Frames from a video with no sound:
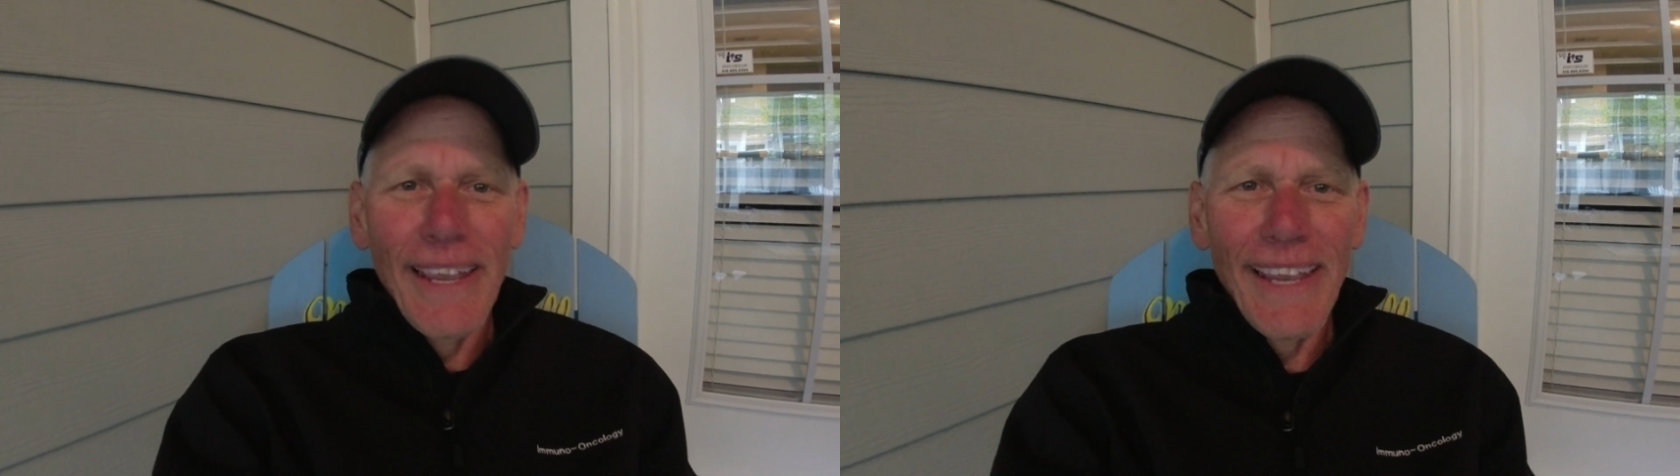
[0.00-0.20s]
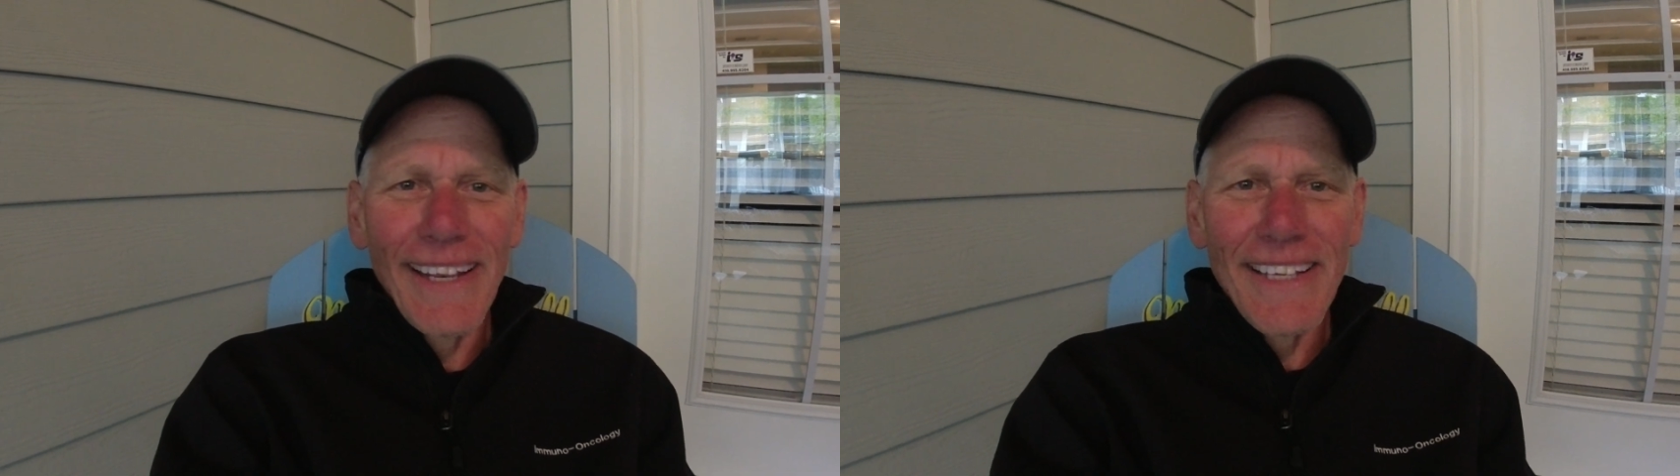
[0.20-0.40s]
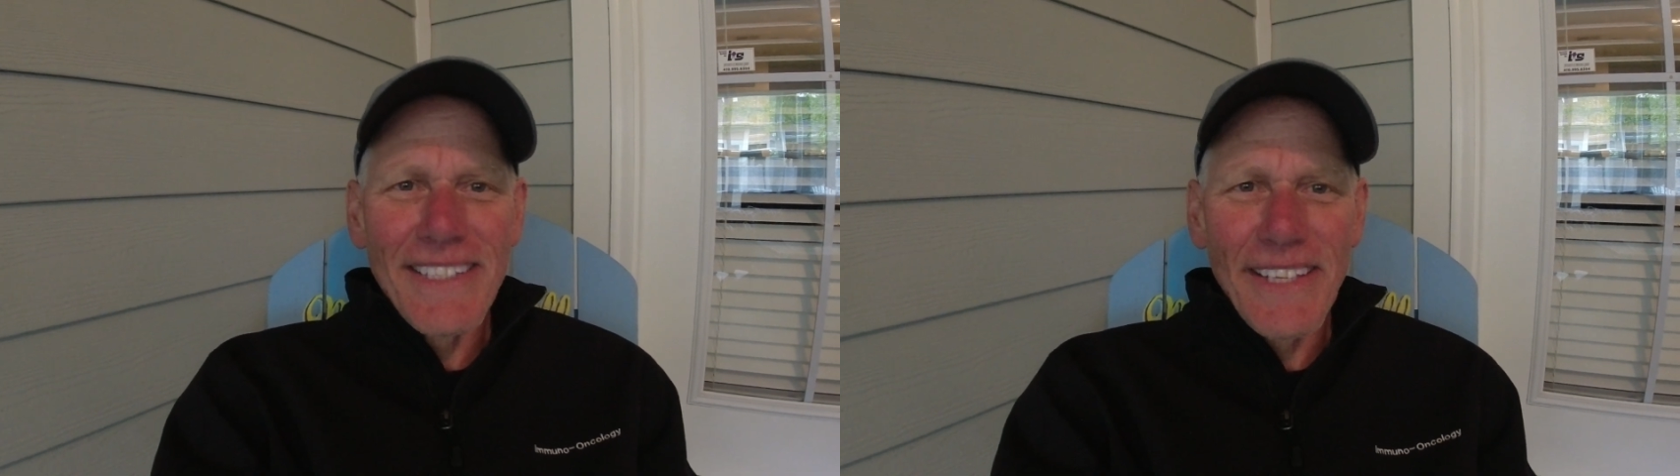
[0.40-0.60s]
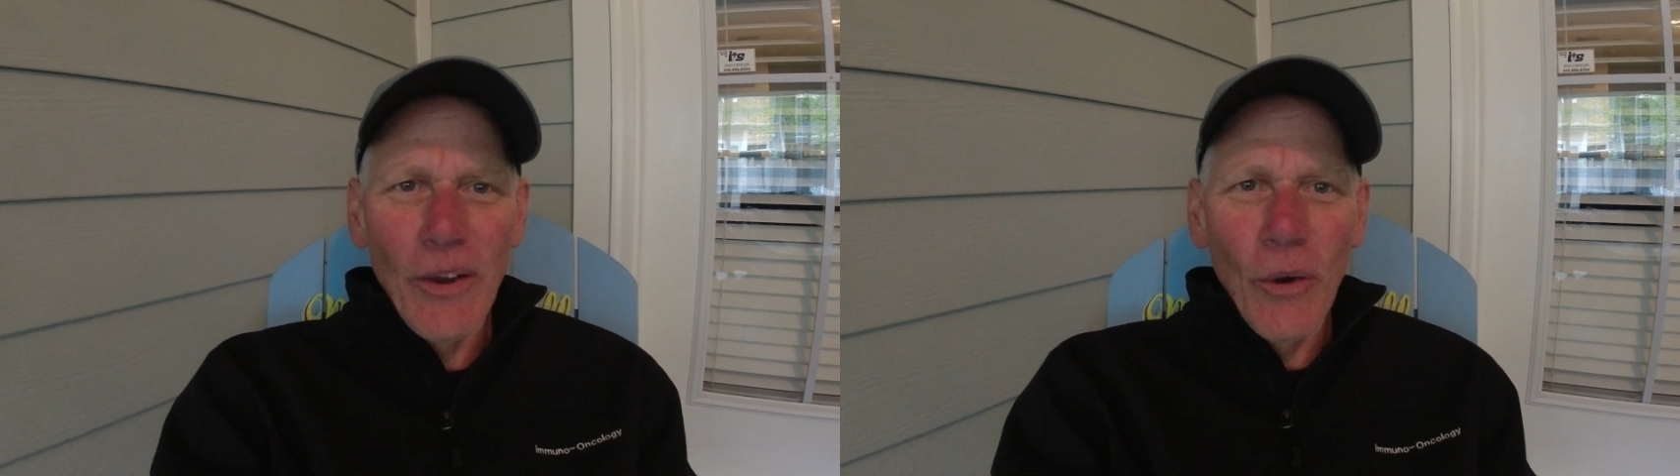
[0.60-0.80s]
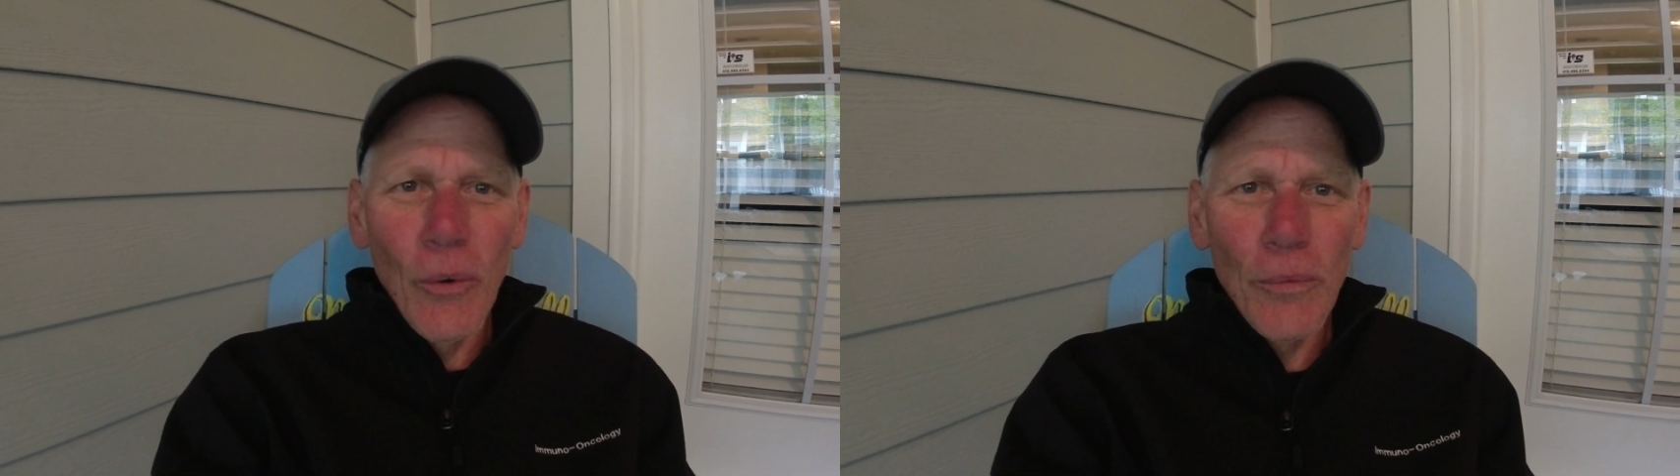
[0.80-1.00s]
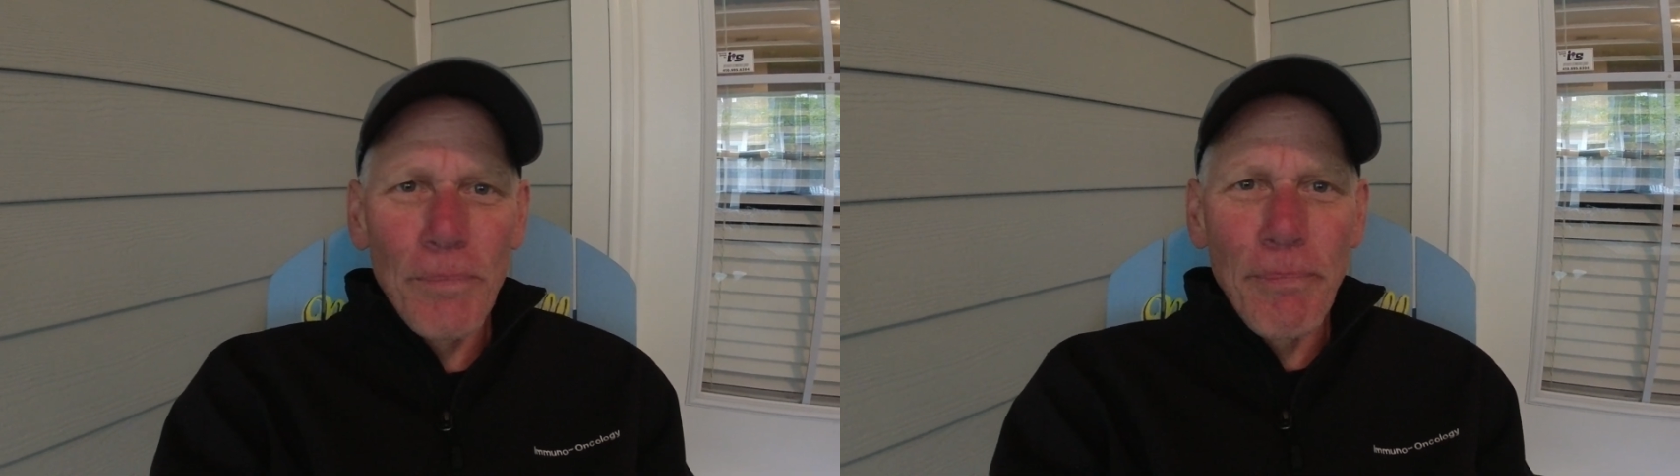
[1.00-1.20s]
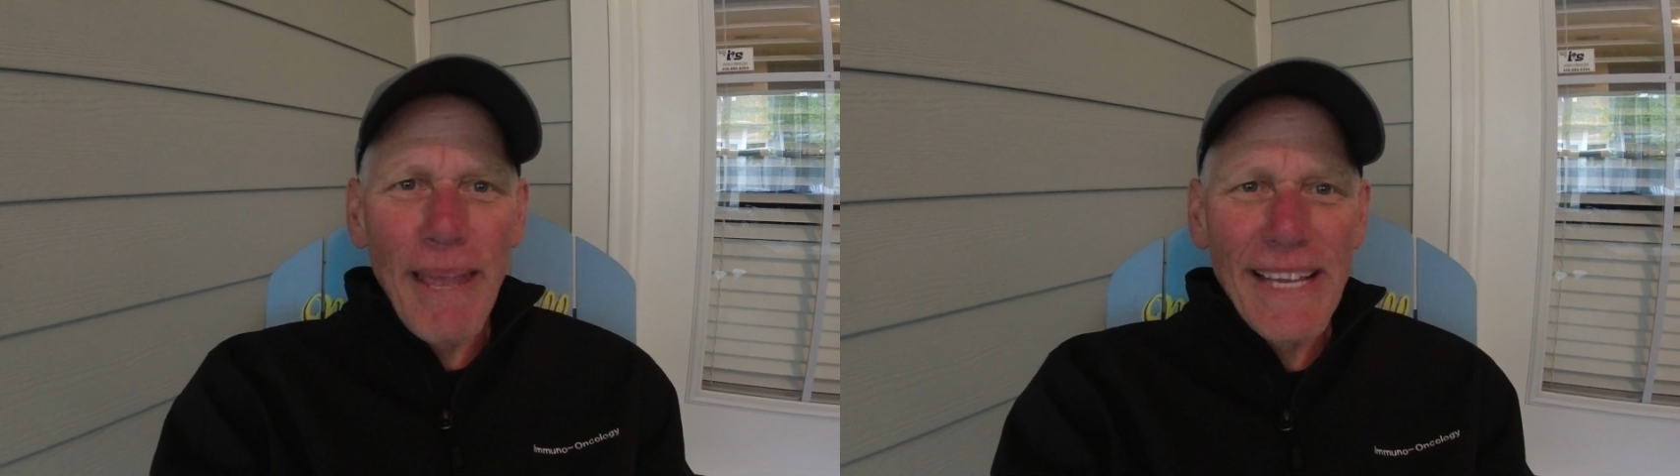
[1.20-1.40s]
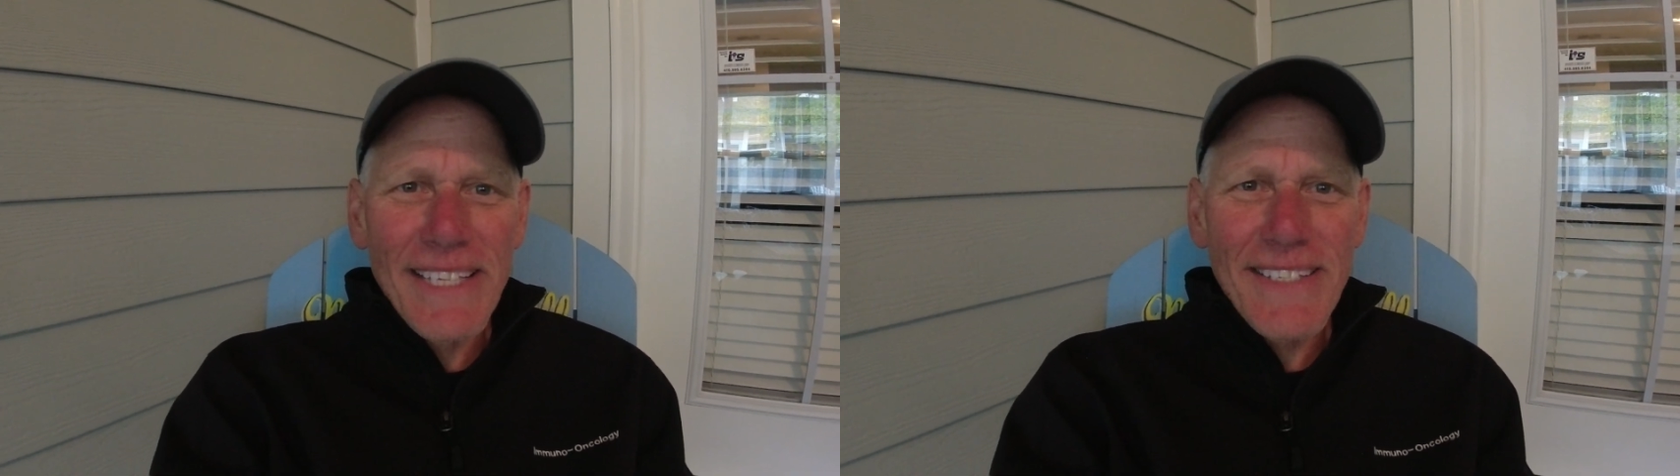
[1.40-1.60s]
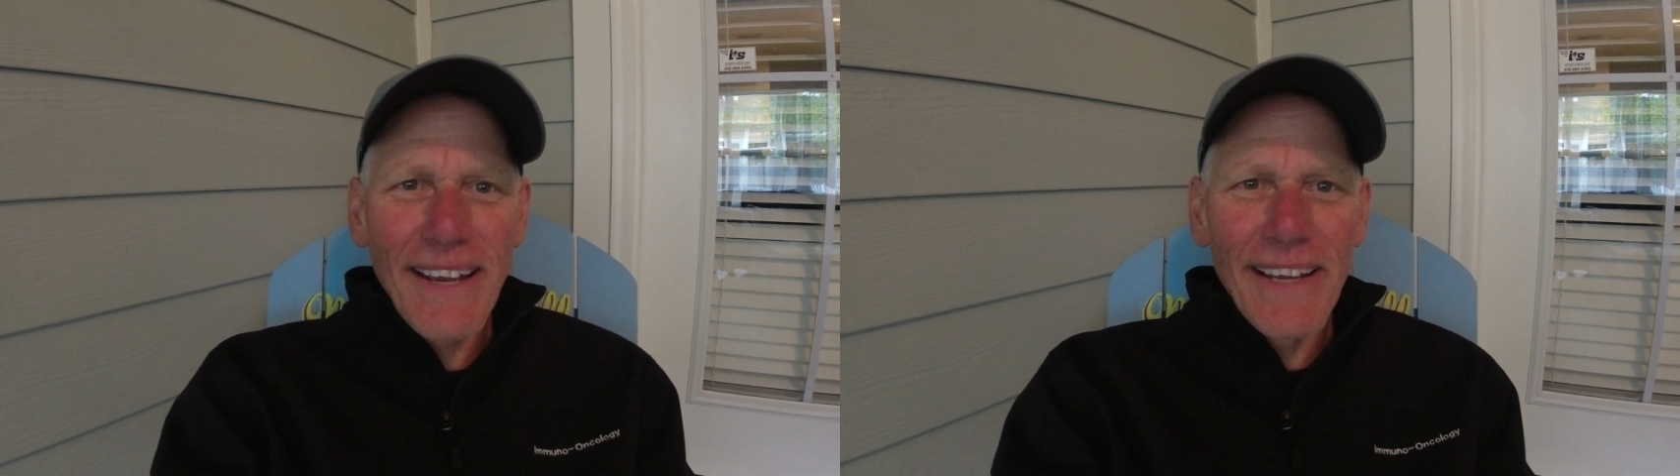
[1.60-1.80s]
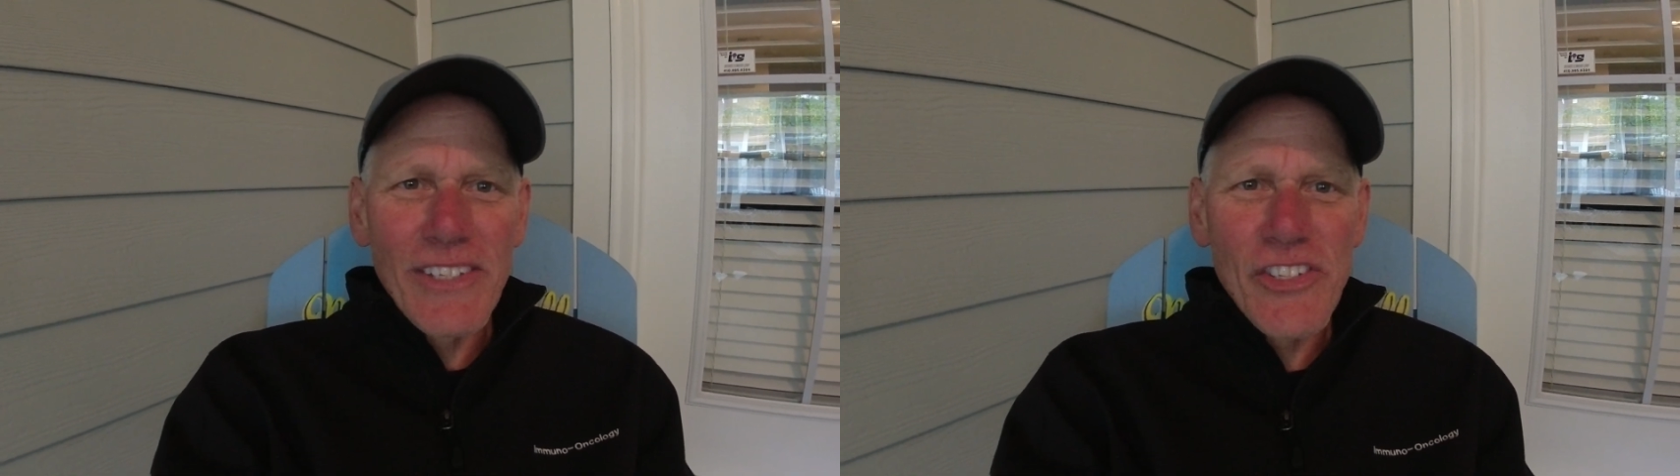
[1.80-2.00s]
It is the old
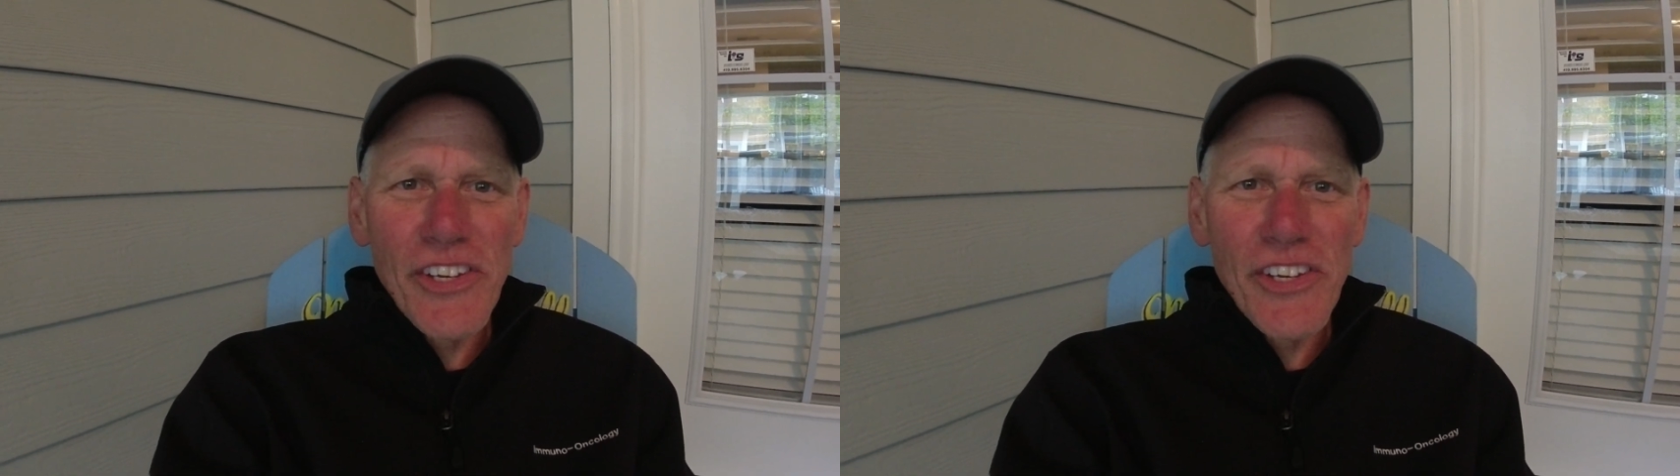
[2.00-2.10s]
Bayside